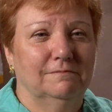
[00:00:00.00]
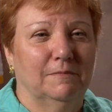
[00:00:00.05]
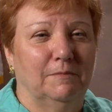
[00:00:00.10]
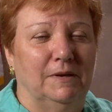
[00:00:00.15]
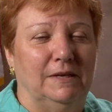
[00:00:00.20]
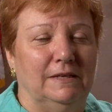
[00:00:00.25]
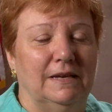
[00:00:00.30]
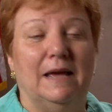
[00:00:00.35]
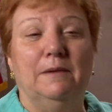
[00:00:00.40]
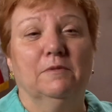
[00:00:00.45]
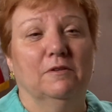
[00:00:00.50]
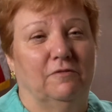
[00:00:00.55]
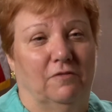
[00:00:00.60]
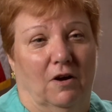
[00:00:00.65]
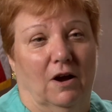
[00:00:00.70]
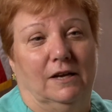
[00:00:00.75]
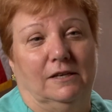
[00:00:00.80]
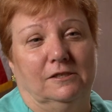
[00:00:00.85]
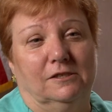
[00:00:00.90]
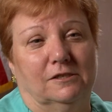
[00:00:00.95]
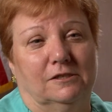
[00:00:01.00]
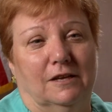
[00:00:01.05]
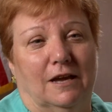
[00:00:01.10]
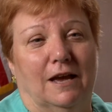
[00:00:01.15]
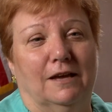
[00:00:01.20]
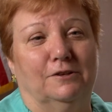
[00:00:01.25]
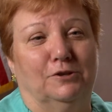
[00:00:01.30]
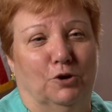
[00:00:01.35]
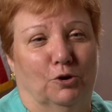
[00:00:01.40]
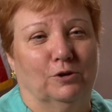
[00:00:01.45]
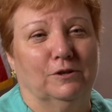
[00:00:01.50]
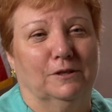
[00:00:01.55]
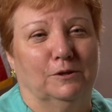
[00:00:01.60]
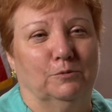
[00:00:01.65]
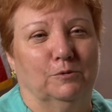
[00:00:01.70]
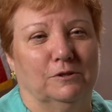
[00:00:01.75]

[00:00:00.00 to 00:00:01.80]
I mean, name a vice, and Yardley